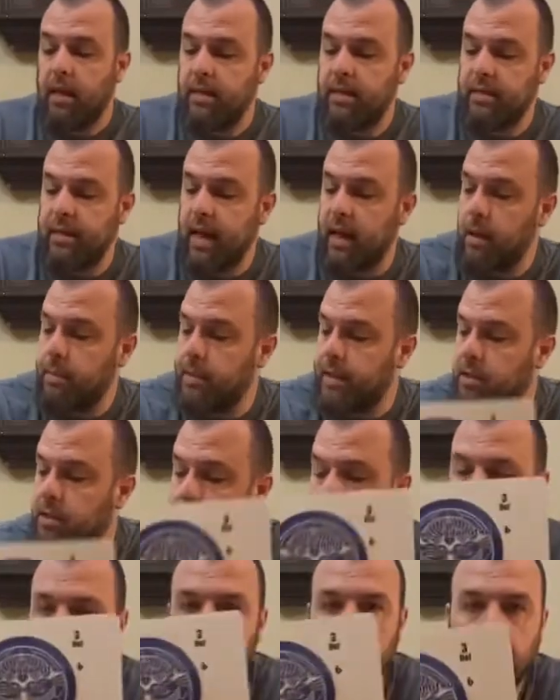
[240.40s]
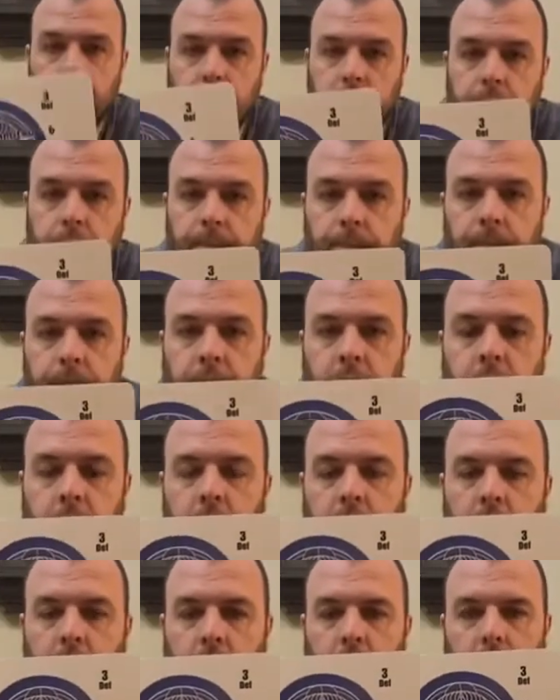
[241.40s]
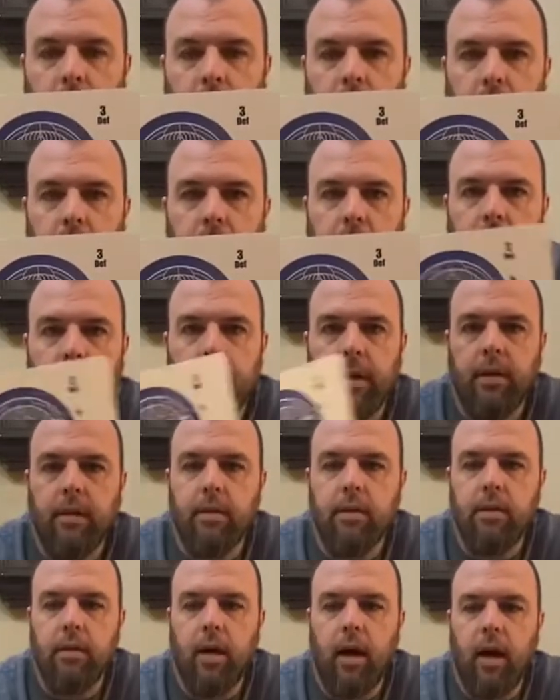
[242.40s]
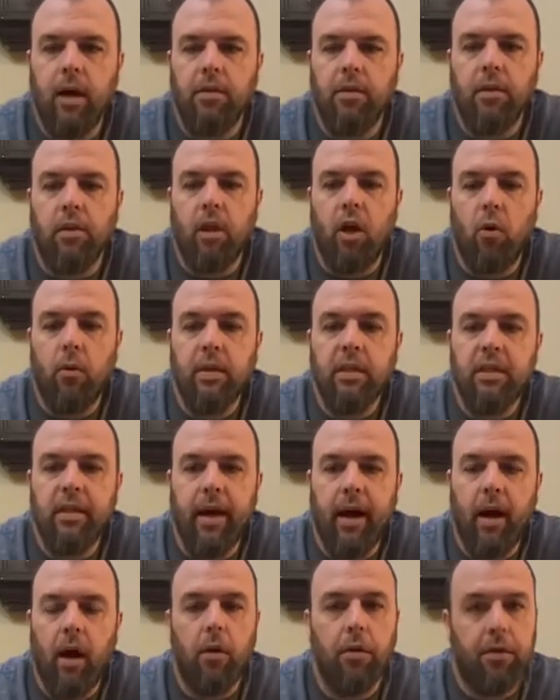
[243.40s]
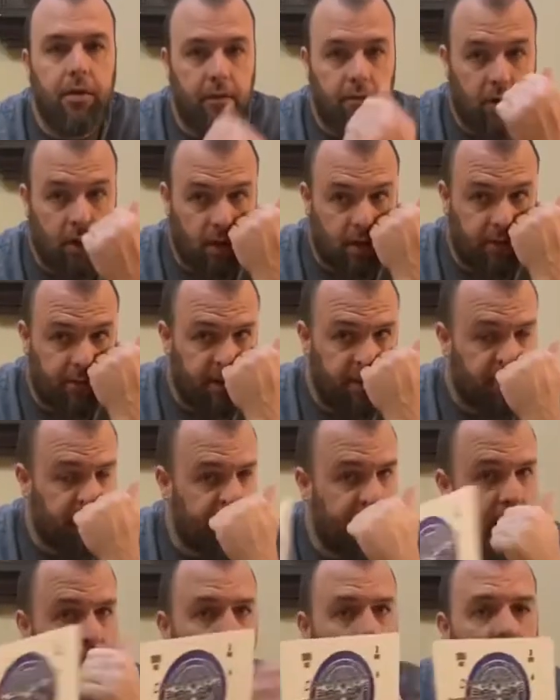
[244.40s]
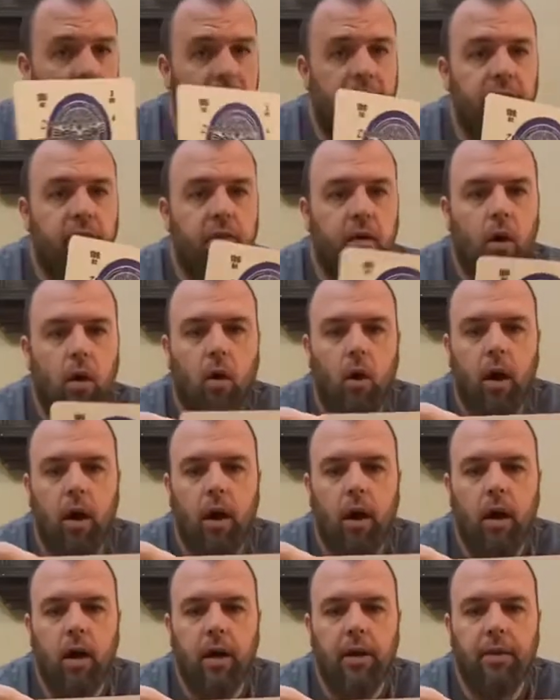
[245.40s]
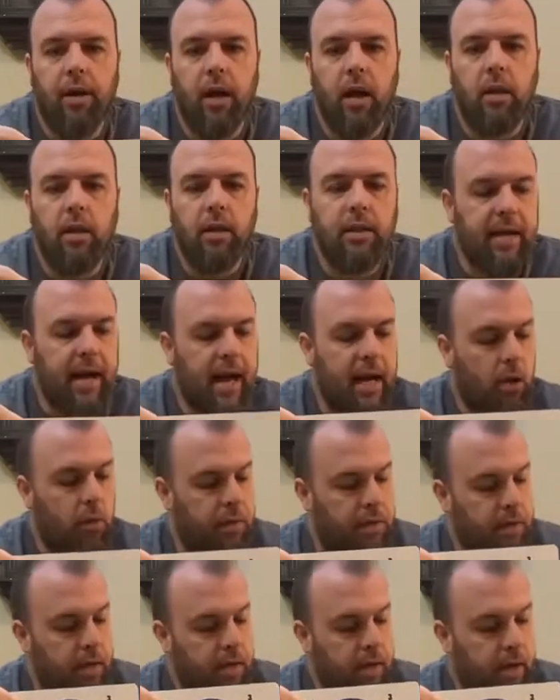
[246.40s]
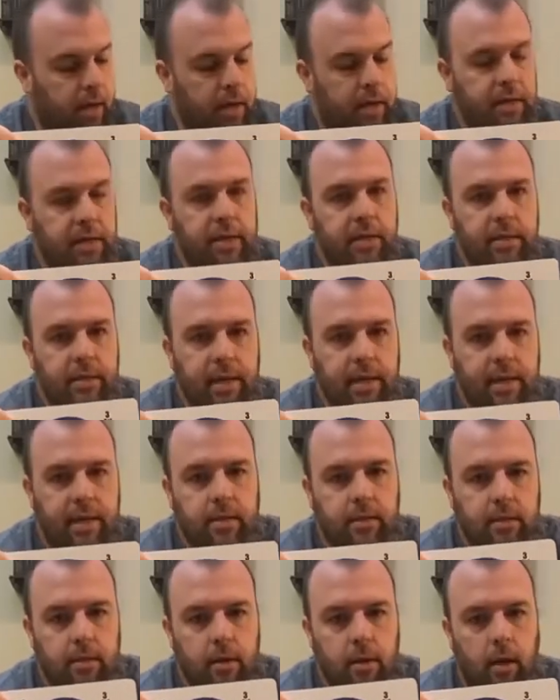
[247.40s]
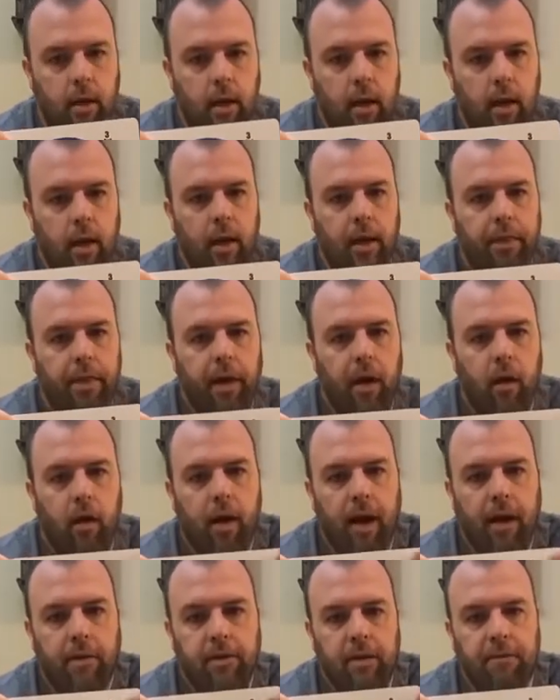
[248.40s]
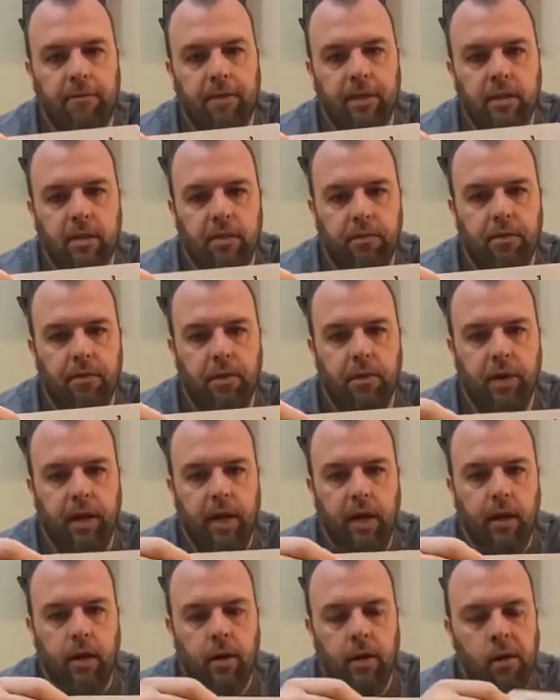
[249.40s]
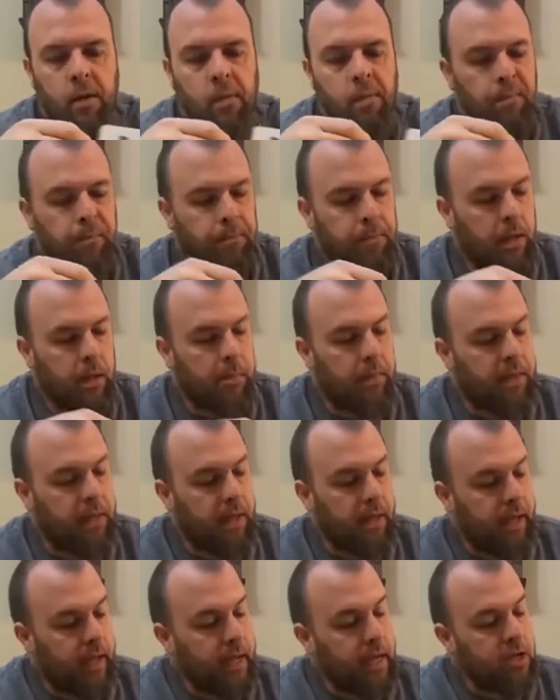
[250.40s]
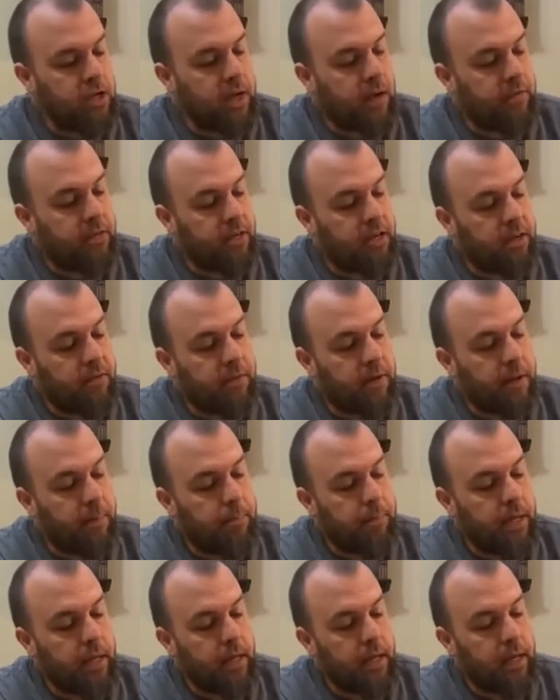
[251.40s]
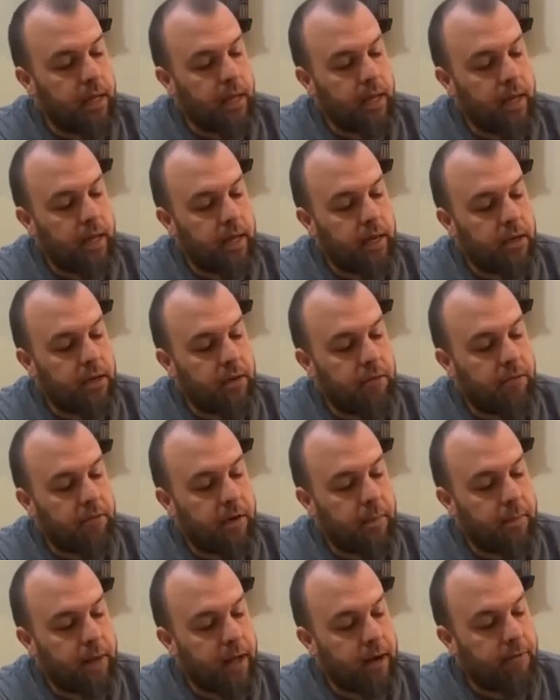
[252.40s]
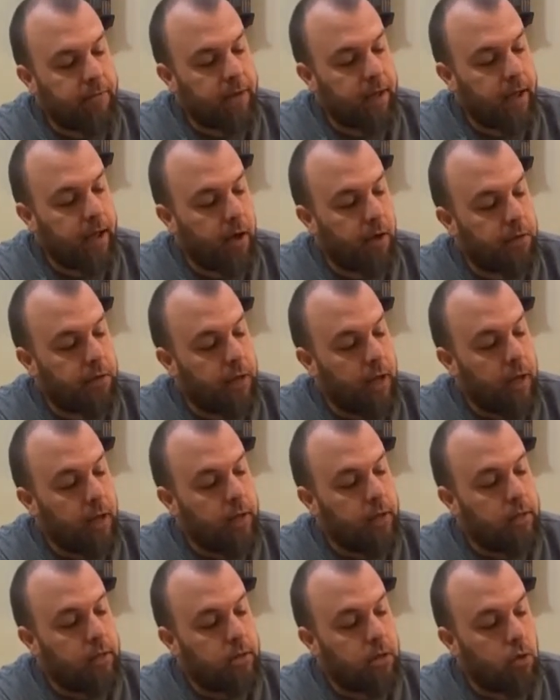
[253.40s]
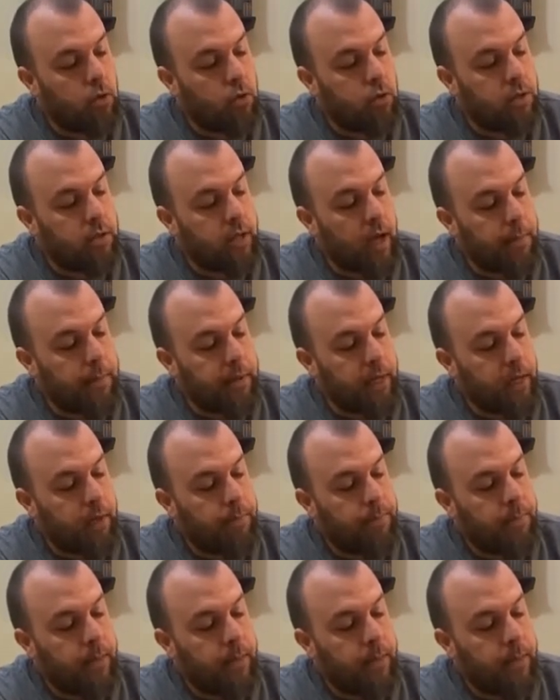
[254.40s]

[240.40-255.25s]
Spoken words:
Sadamitsu. He is the lowest health of all of them. They all attack with a D6. They all have a defensive 3. But they each have a different ability and a different amount of health. So Usami,